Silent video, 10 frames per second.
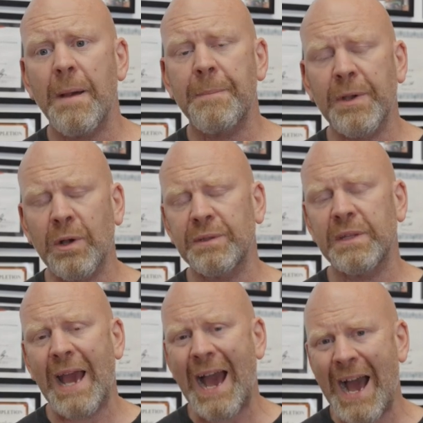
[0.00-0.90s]
because
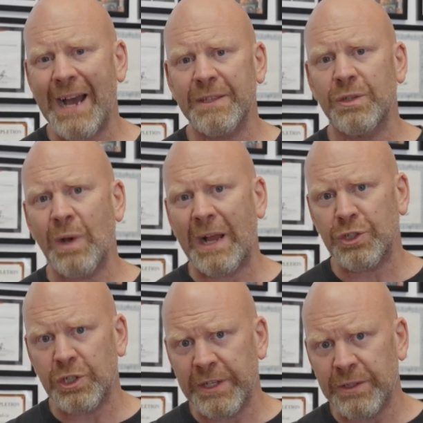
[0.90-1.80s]
you had to
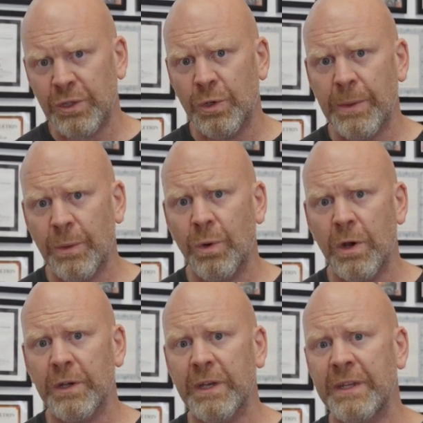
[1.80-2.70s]
actually do the
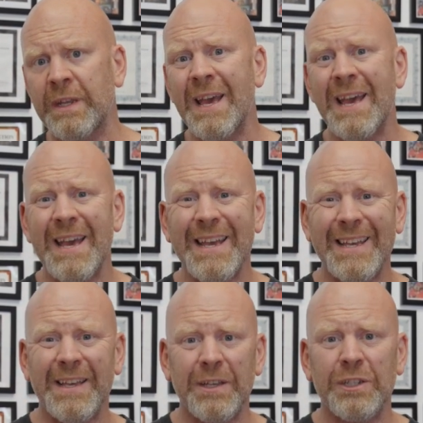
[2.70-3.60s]
work and
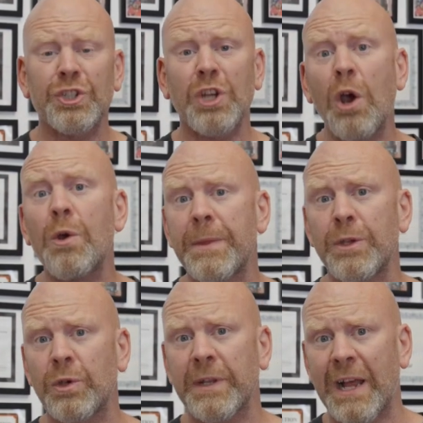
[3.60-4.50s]
show that
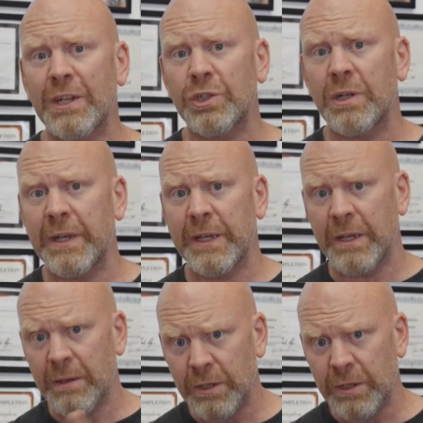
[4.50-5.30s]
you could actually,